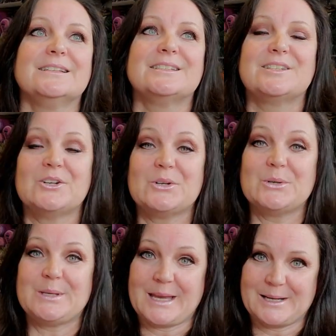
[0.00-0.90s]

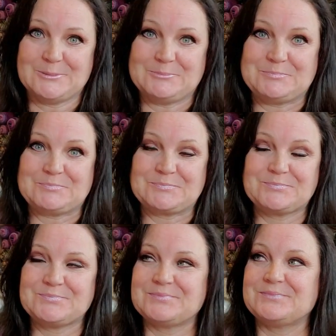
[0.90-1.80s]
So yeah,
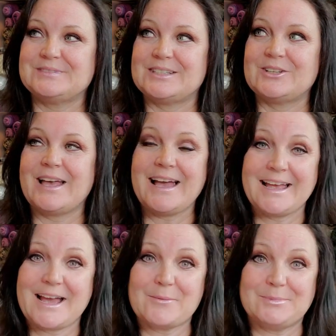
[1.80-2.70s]
so that
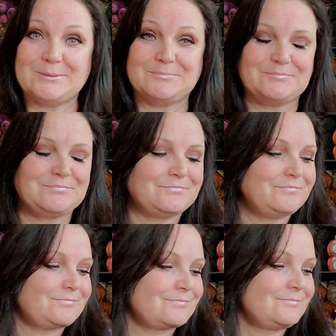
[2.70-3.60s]
happened.
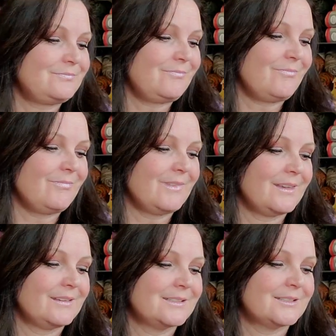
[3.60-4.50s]

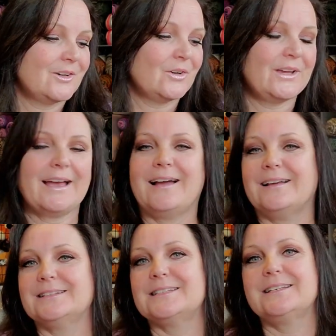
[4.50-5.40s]
So yeah,
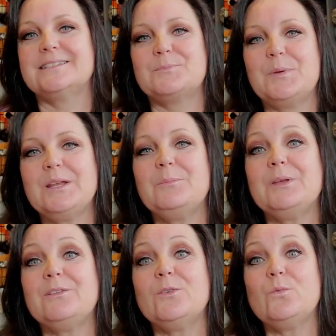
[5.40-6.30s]
it's, it's been a
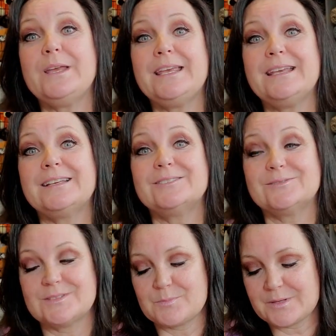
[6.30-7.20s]
bit of a week.
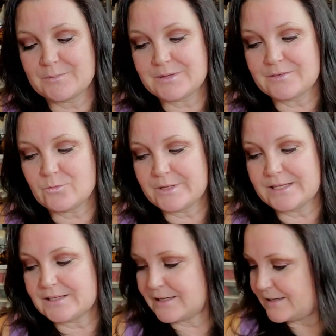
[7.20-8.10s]
It's been a bit of a
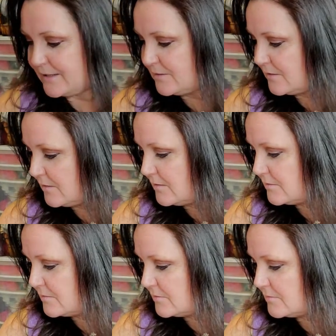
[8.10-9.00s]
week. And I,
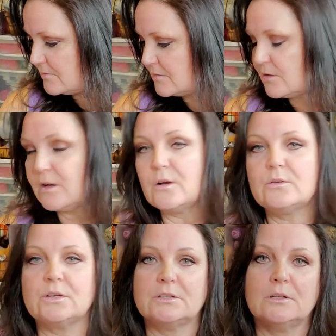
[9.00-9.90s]
oh,
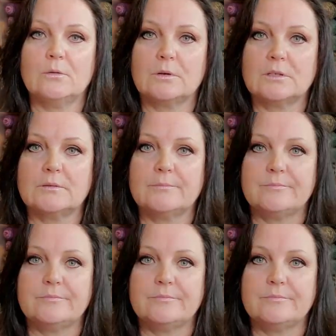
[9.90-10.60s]
good Lord.